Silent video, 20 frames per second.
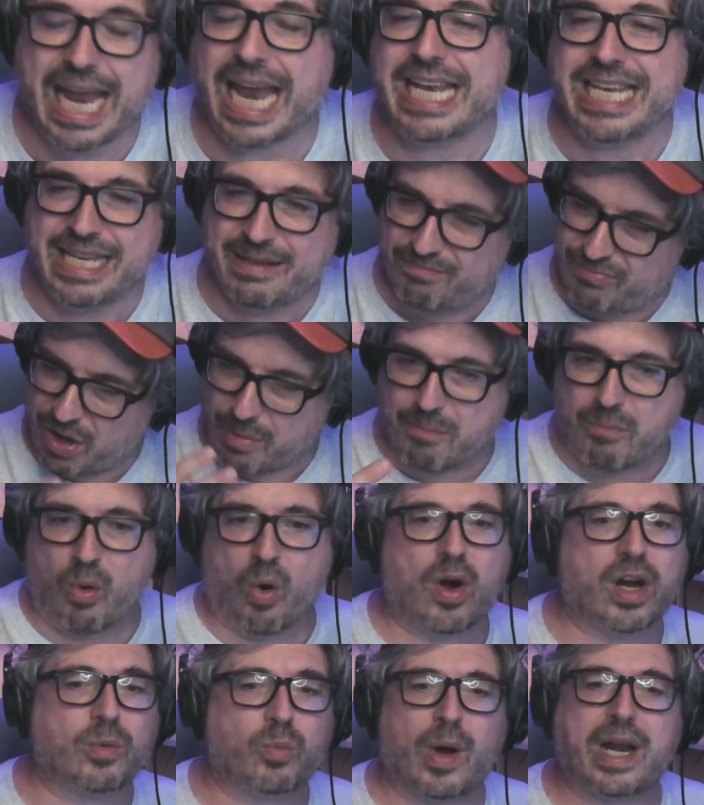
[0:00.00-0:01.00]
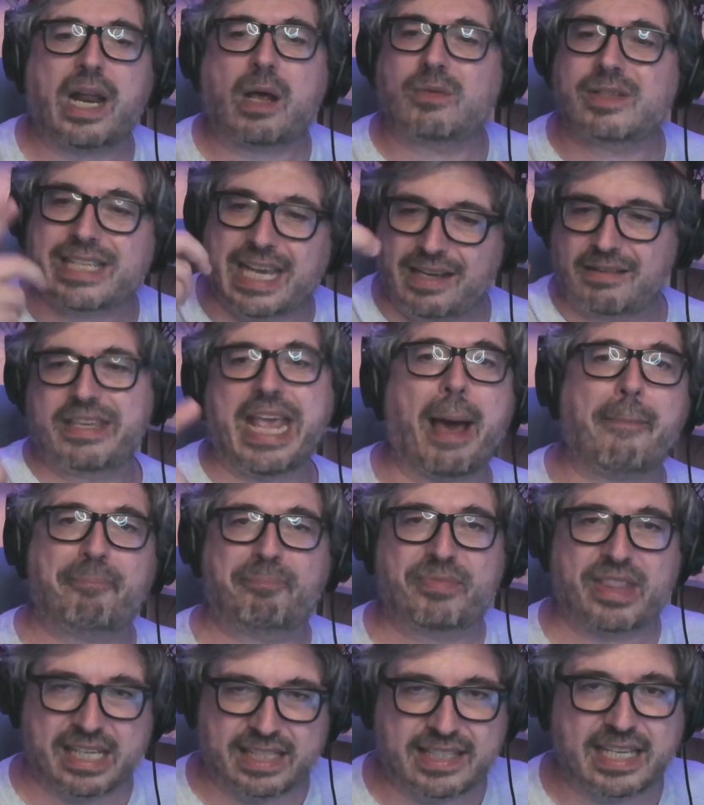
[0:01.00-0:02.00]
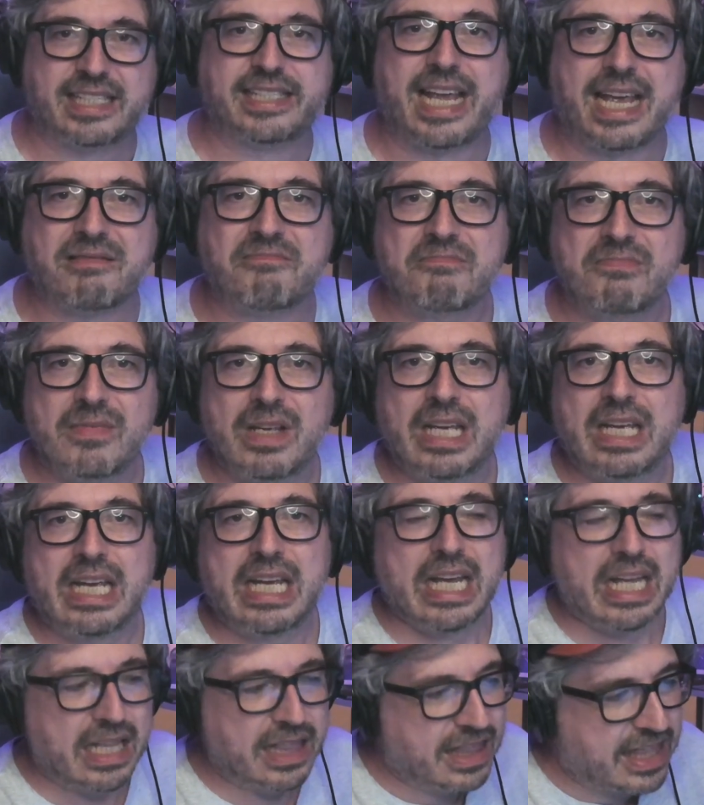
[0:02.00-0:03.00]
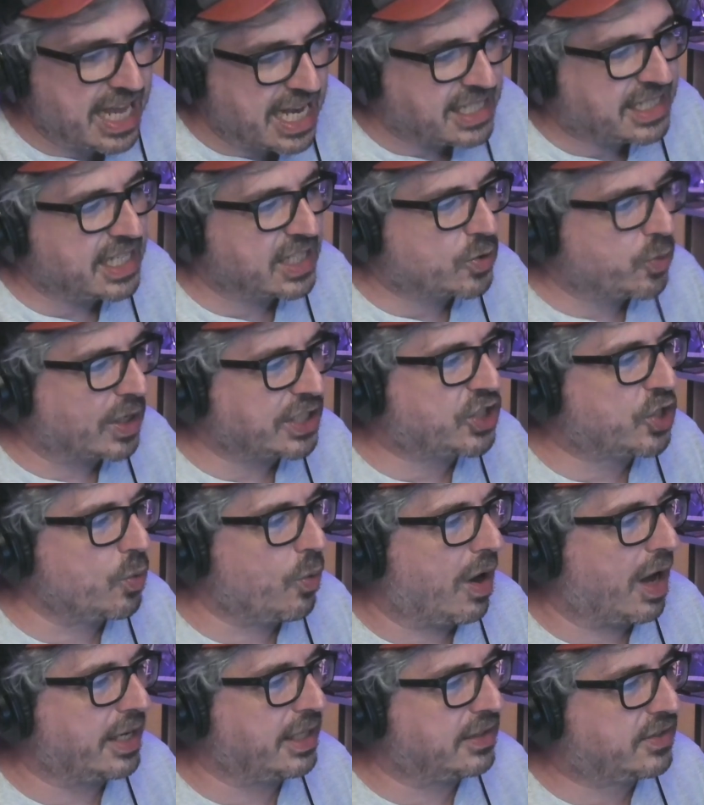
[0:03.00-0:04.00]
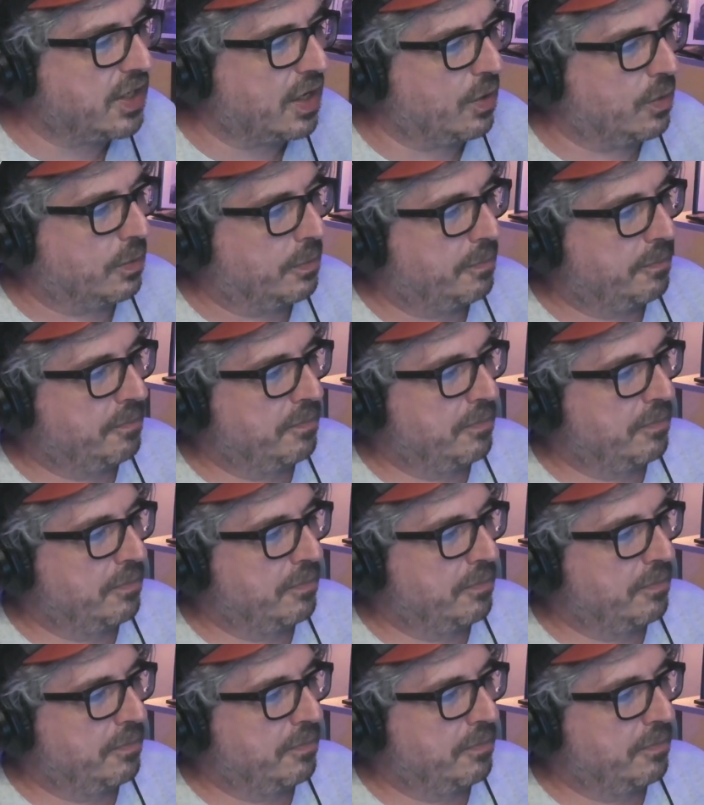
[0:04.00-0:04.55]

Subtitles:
And the more it went on, I was like, yep, this is it. This is what you want to do.